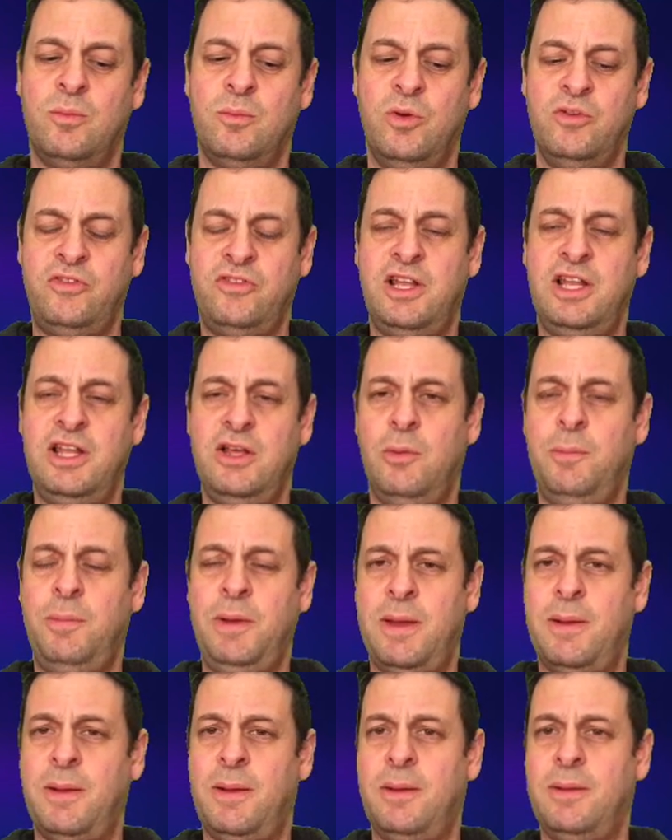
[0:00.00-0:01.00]
was a little
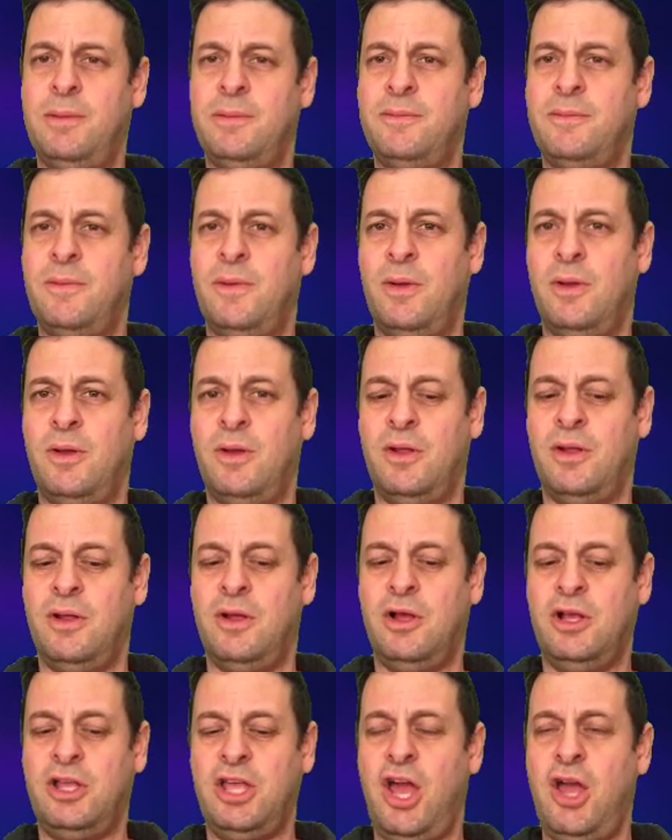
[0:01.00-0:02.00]
bit
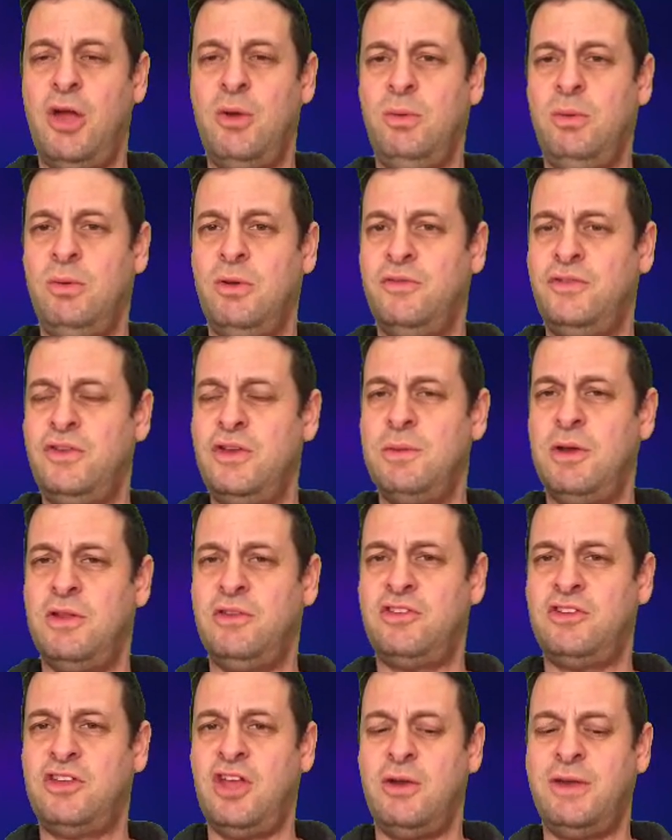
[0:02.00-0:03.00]
ago, a few
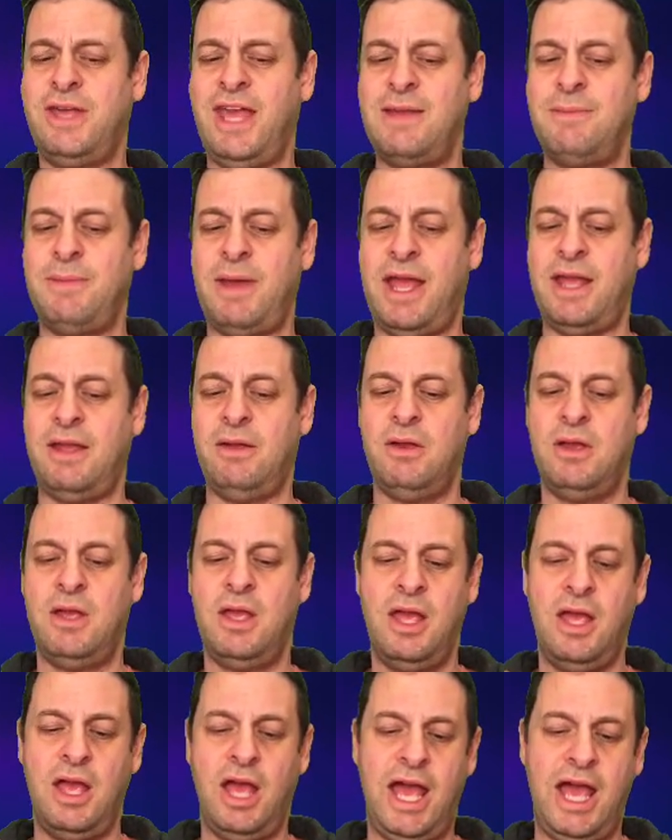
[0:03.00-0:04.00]
months ago, came out.
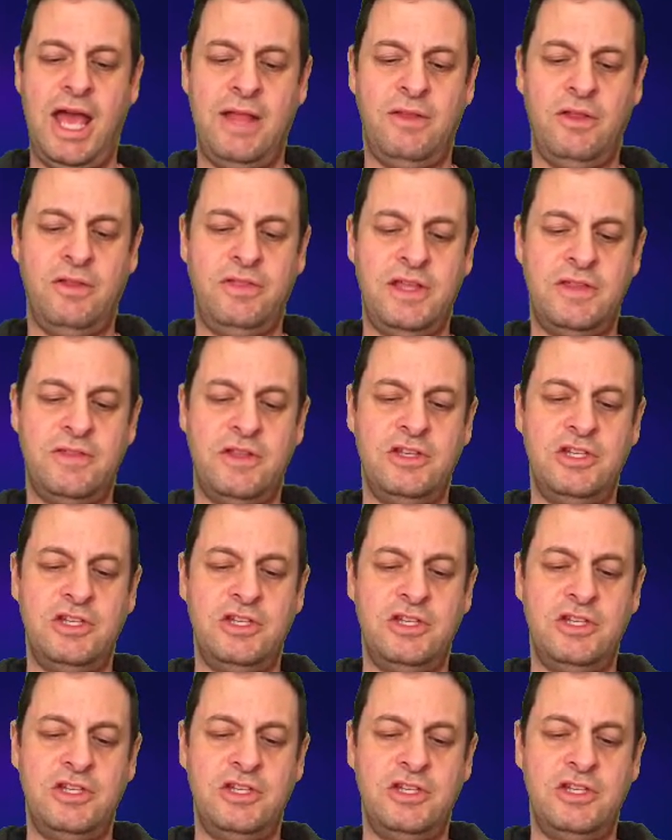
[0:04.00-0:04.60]
And I think